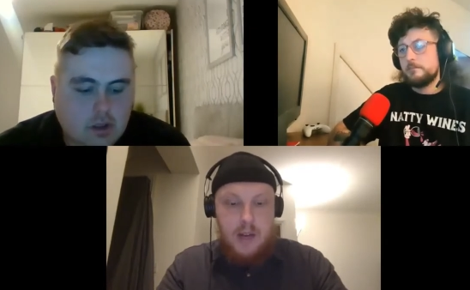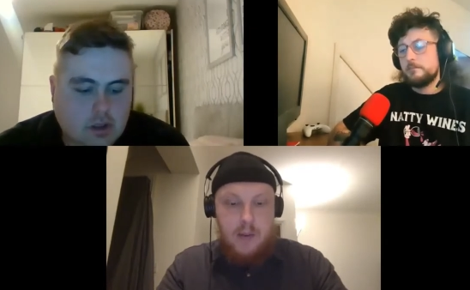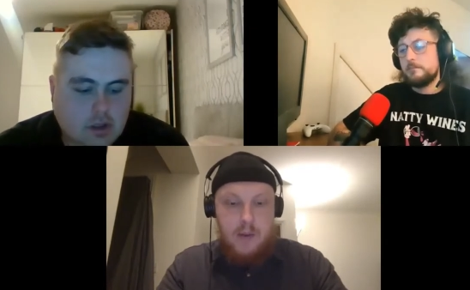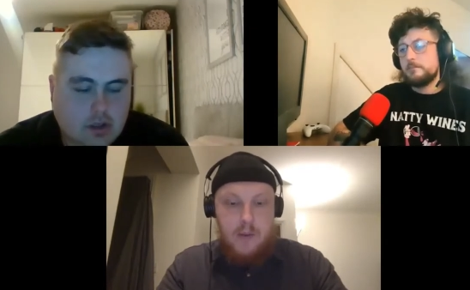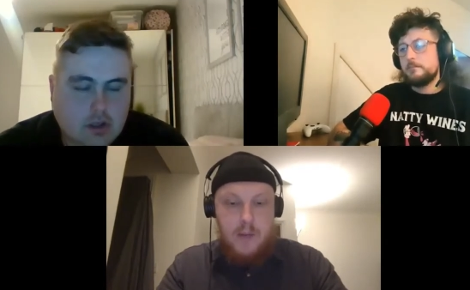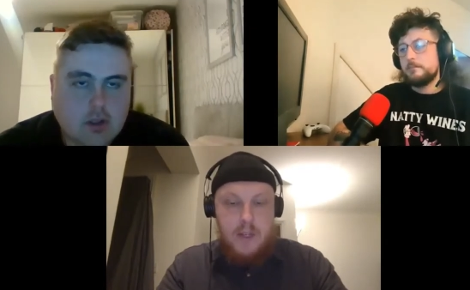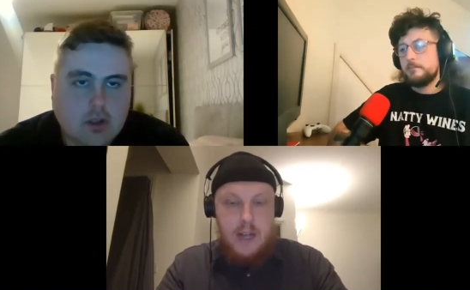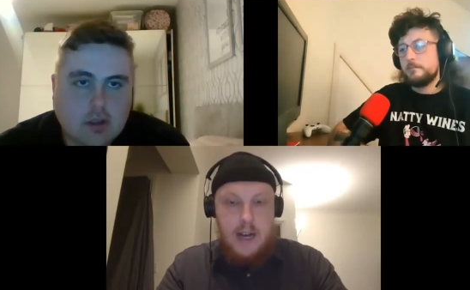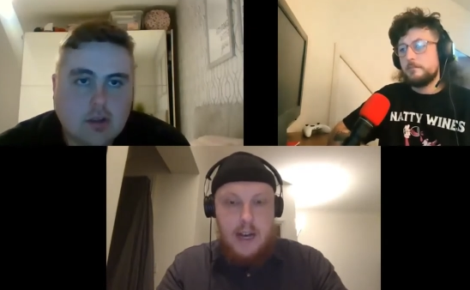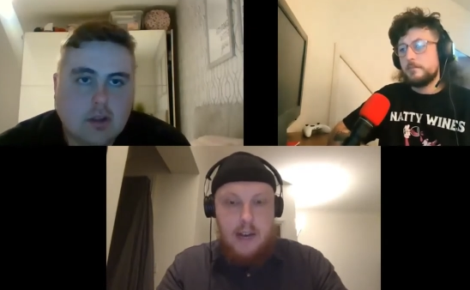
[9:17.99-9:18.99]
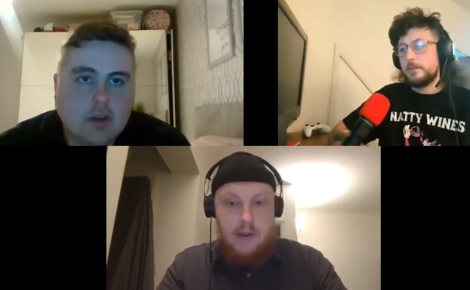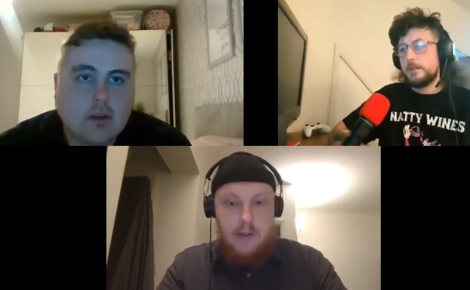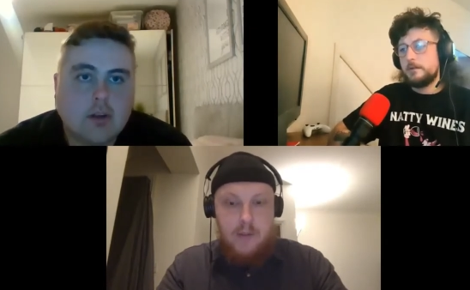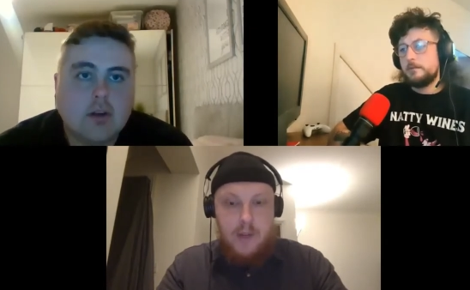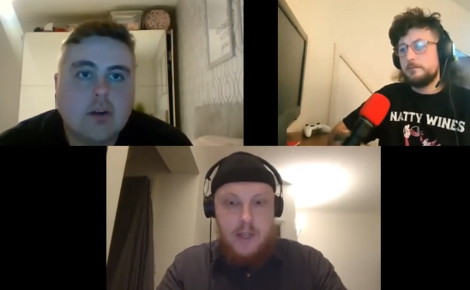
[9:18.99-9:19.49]
Speaker 1: We we sat here
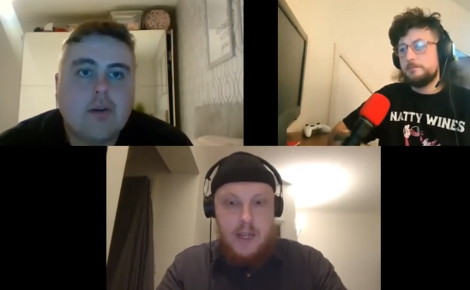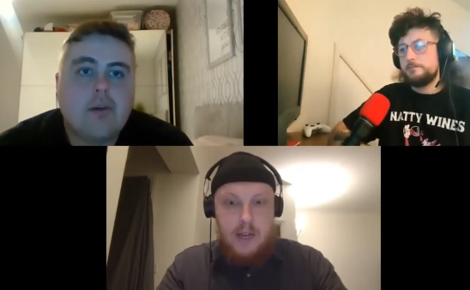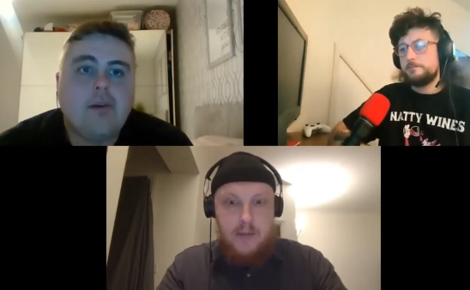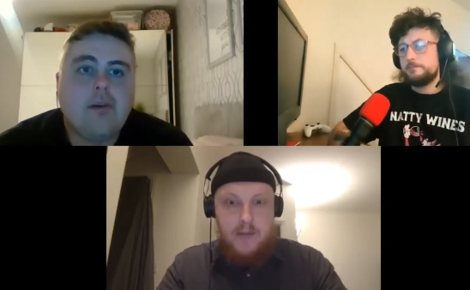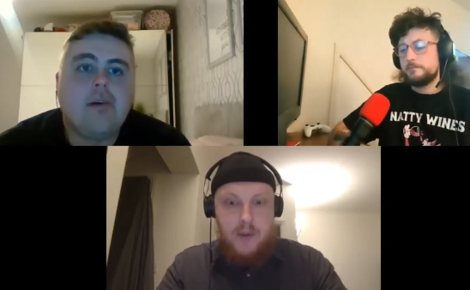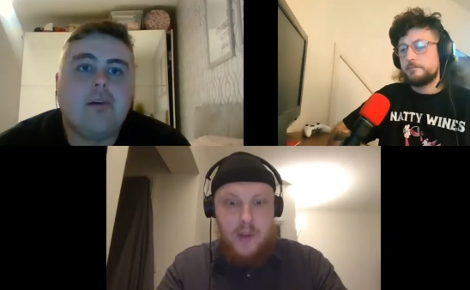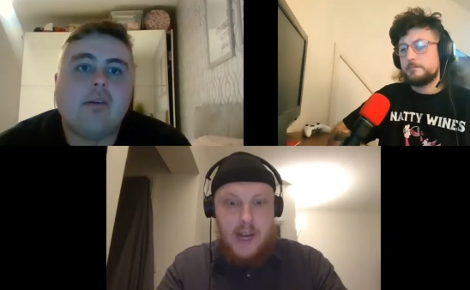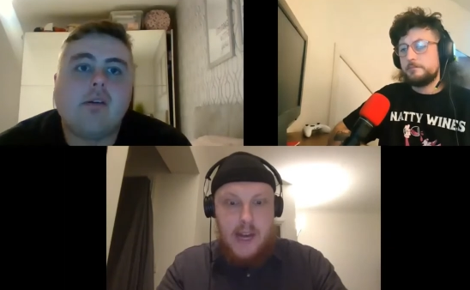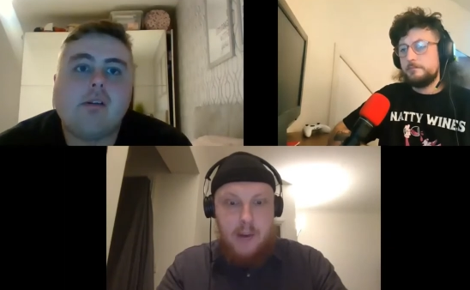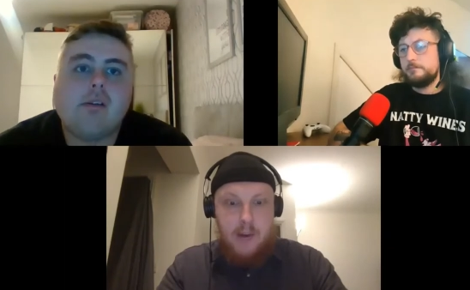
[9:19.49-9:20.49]
and we said before the game.